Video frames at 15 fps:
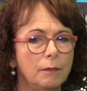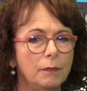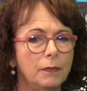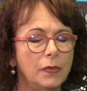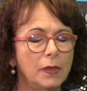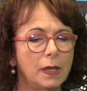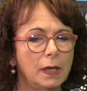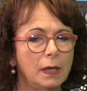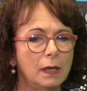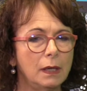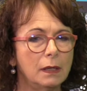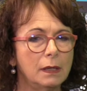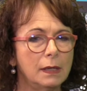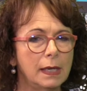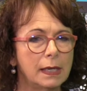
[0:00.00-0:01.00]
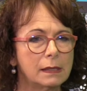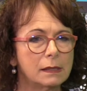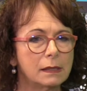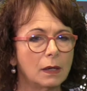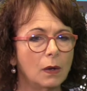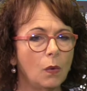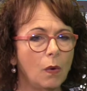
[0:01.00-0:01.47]
The
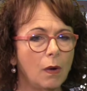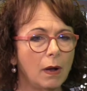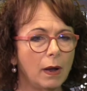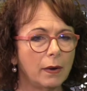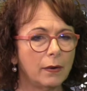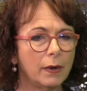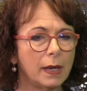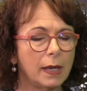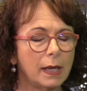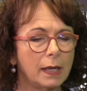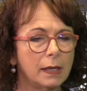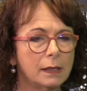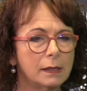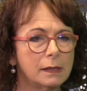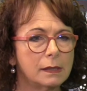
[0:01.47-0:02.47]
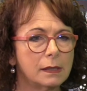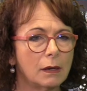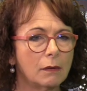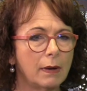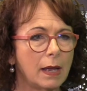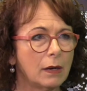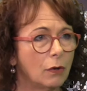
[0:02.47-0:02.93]
next inquiry is
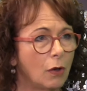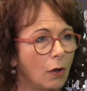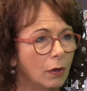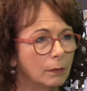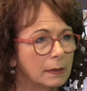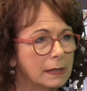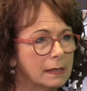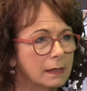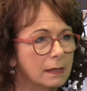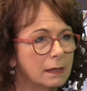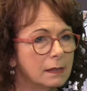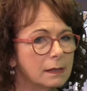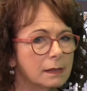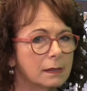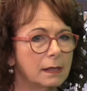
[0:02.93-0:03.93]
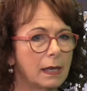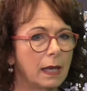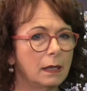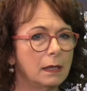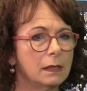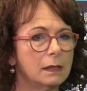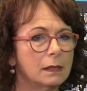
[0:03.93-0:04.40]
around homelessness,
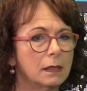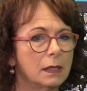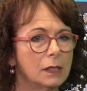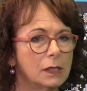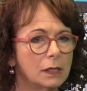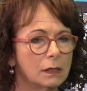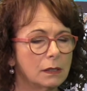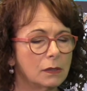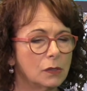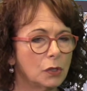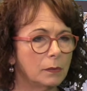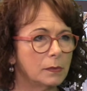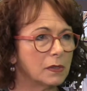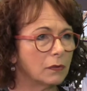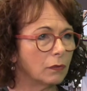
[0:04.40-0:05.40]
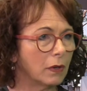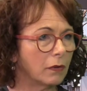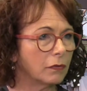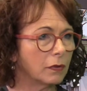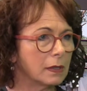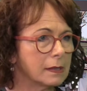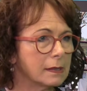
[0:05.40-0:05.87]
and is the terms of
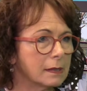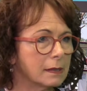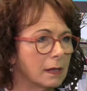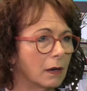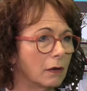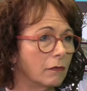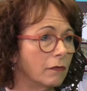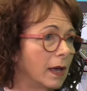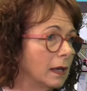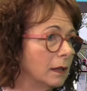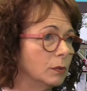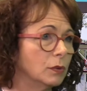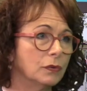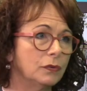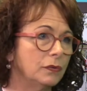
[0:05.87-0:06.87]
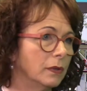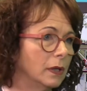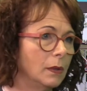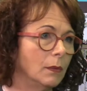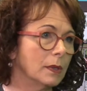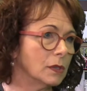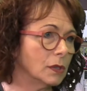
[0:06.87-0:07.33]
reference are available for
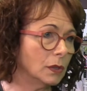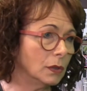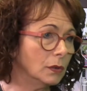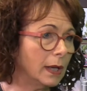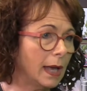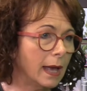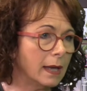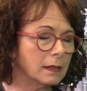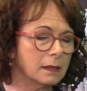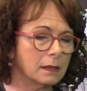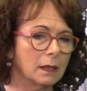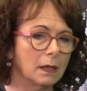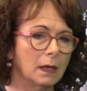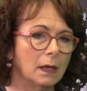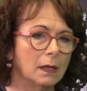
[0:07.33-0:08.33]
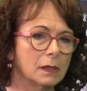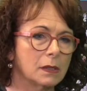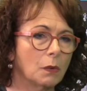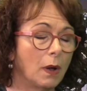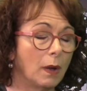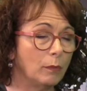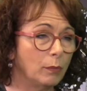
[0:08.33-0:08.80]
anyone to look at. It's
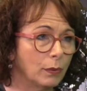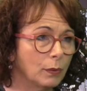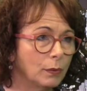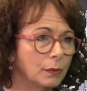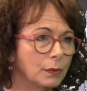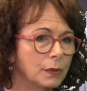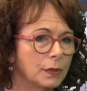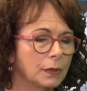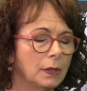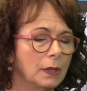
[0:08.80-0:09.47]
quite broad.